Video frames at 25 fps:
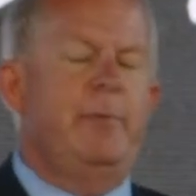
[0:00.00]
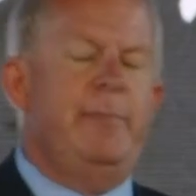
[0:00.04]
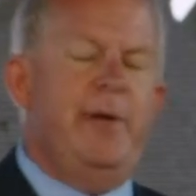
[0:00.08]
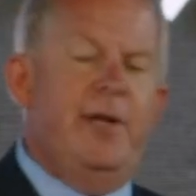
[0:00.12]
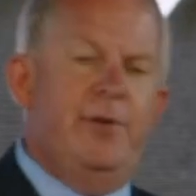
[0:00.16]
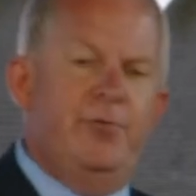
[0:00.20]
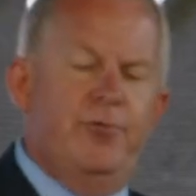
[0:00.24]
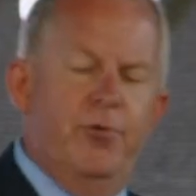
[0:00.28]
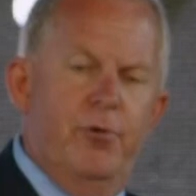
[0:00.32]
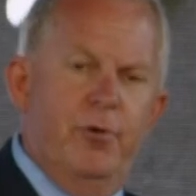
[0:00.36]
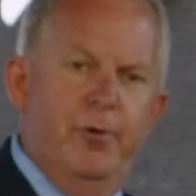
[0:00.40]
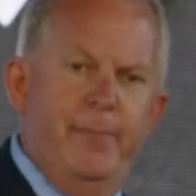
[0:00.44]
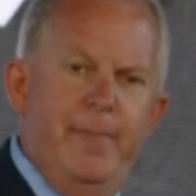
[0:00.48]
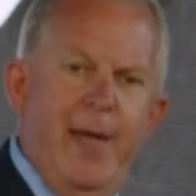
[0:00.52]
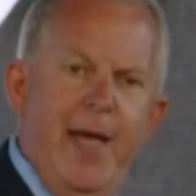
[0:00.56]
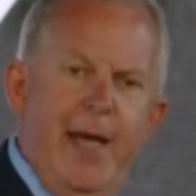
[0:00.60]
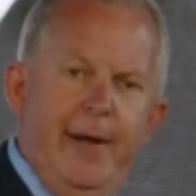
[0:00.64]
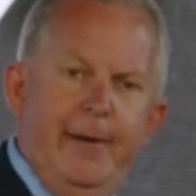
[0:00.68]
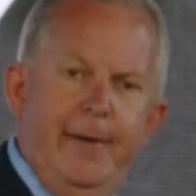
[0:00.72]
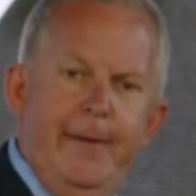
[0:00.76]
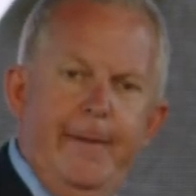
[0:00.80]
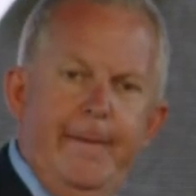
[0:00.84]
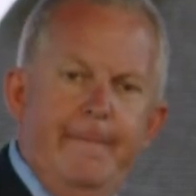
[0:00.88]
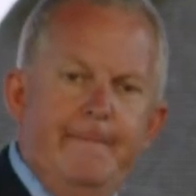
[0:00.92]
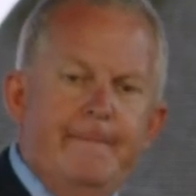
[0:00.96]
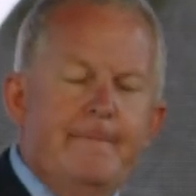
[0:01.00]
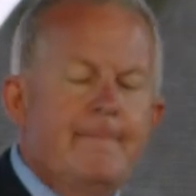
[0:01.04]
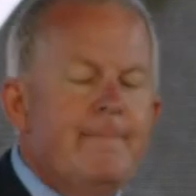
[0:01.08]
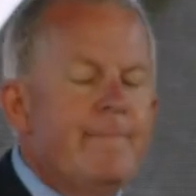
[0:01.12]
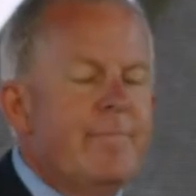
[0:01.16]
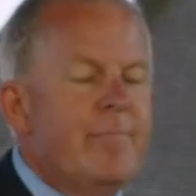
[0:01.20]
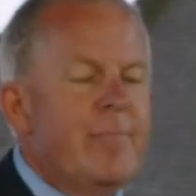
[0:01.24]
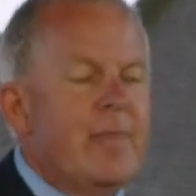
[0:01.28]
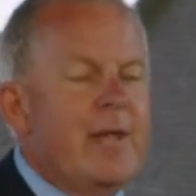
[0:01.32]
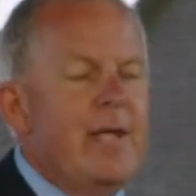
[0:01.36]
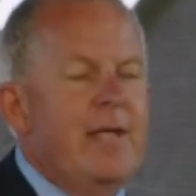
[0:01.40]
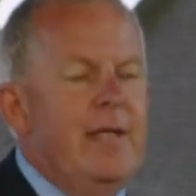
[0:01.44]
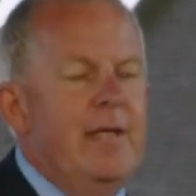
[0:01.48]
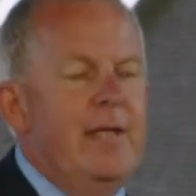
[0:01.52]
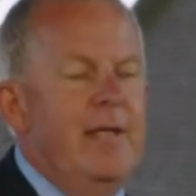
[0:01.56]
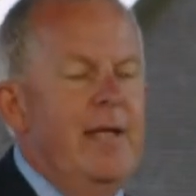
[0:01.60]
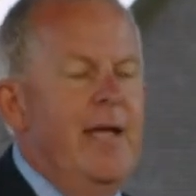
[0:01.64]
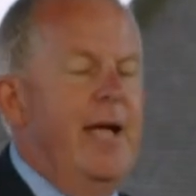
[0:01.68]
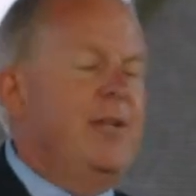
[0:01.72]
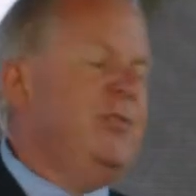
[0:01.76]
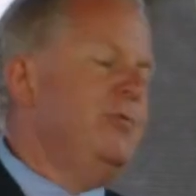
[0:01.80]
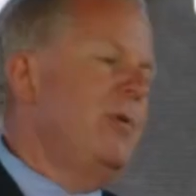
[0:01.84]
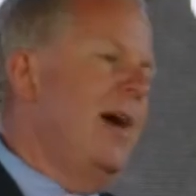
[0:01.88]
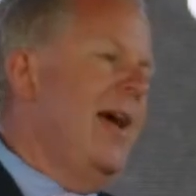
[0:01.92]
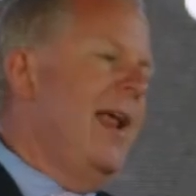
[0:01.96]
to be drawn back.
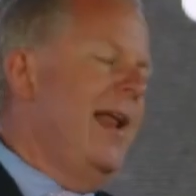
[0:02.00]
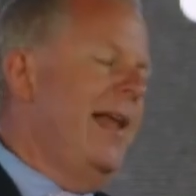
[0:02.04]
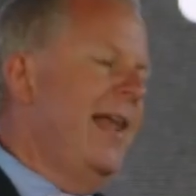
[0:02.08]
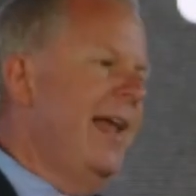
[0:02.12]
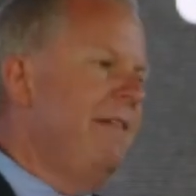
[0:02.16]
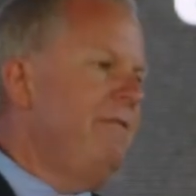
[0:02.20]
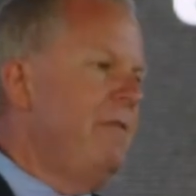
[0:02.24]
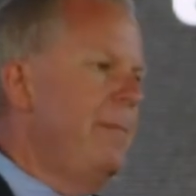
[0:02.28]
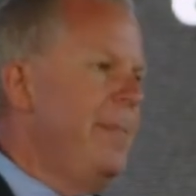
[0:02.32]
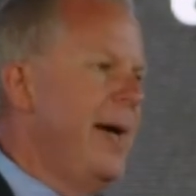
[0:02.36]
That's what I love